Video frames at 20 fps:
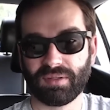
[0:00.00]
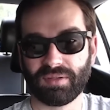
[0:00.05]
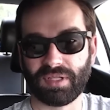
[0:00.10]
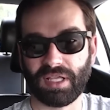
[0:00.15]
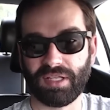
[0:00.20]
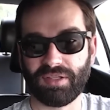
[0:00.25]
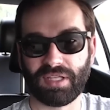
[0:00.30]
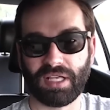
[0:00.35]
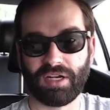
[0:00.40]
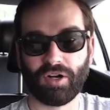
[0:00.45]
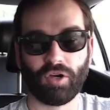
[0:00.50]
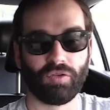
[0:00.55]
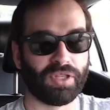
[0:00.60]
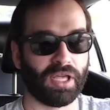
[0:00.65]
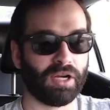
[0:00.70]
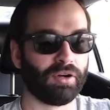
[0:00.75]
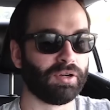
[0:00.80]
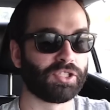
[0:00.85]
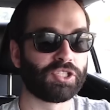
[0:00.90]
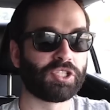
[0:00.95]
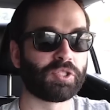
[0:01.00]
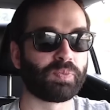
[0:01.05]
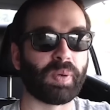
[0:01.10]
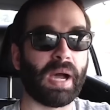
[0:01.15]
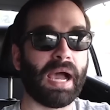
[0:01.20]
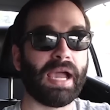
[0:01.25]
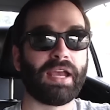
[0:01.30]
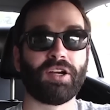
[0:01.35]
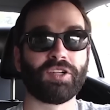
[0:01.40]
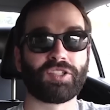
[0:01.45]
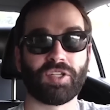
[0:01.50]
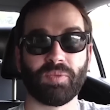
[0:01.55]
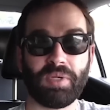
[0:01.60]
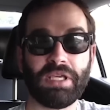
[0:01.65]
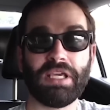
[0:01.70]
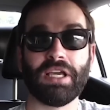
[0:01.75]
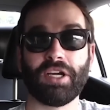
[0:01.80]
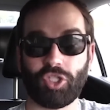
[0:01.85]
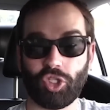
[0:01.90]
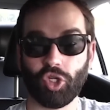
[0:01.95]
They, they don't they don't aspire to
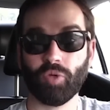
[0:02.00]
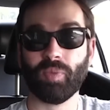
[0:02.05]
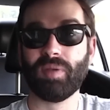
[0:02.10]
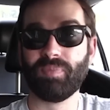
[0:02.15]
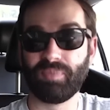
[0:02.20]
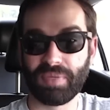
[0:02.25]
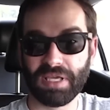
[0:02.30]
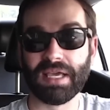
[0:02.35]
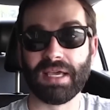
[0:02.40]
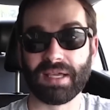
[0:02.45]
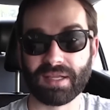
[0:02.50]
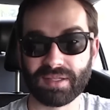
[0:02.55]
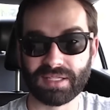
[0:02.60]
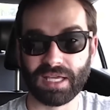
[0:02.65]
be a human being.